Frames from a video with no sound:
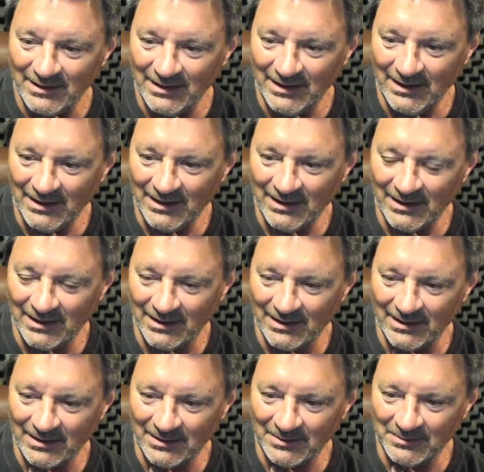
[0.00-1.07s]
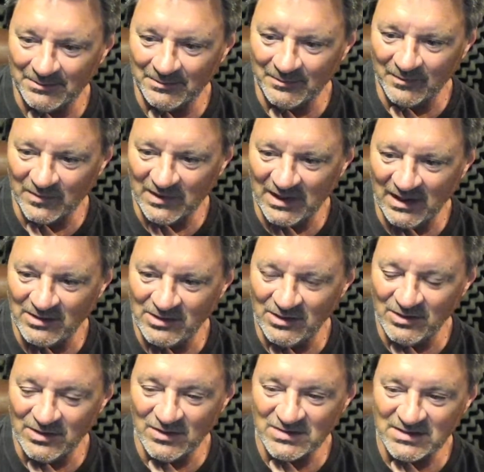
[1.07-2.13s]
um, can you
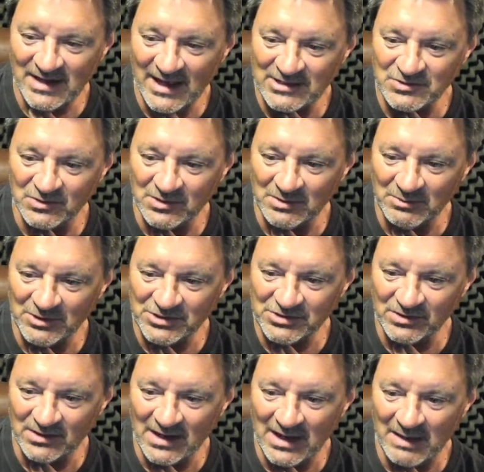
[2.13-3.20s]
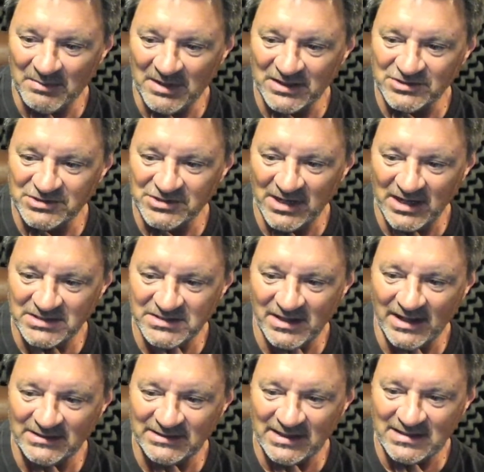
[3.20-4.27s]
use an actual commercial copy and change the
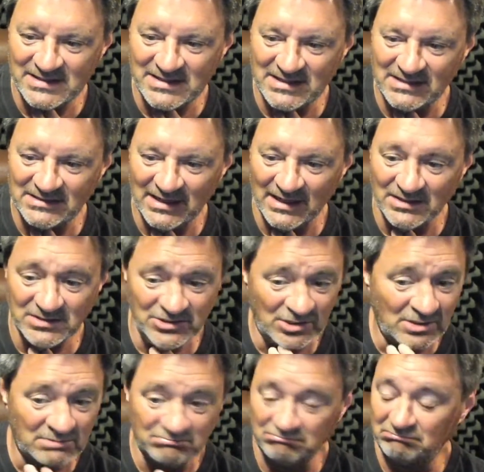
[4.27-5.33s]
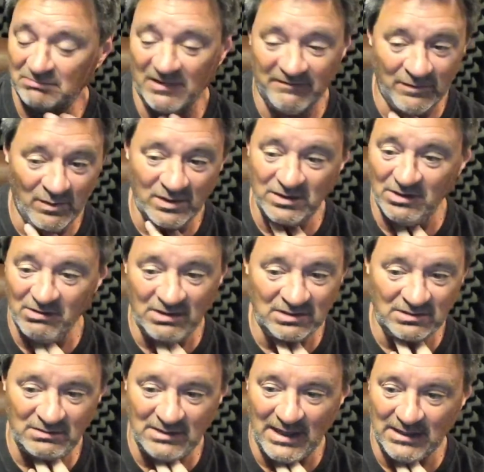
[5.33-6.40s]
identity details? Sure. If you want to, you can
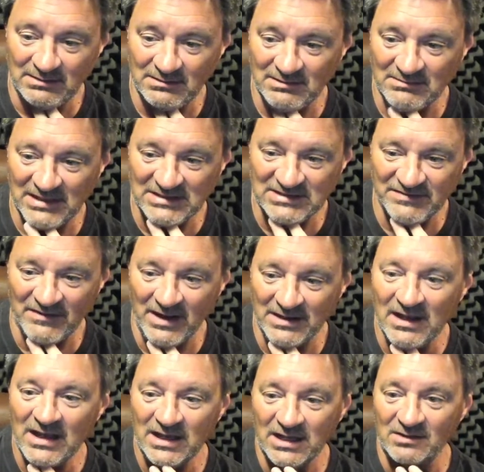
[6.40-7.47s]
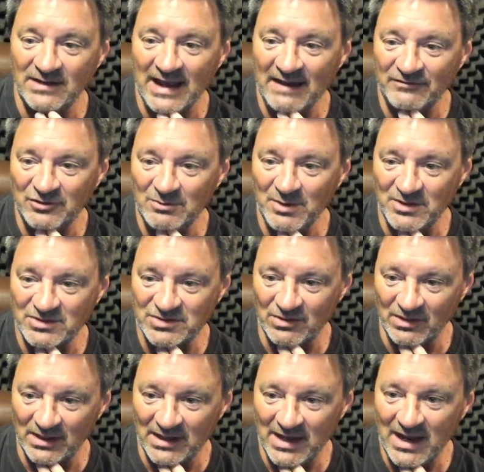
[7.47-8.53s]
do that. That's fine. You don't have to, but you
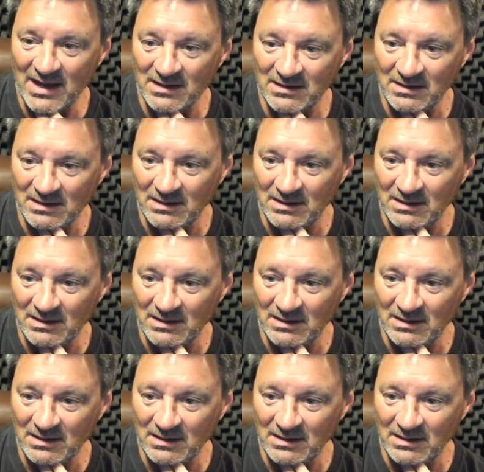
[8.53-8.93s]
certainly can.